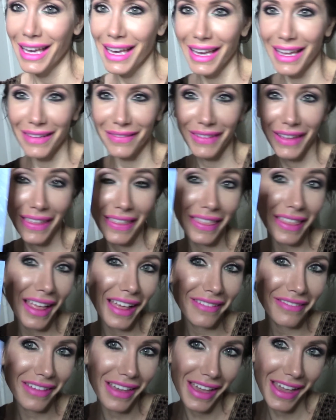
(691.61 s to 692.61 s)
and we
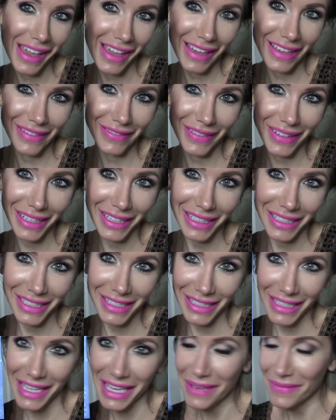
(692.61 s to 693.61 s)
love it and we're gonna
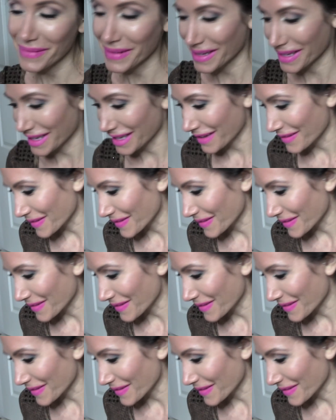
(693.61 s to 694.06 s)
keep it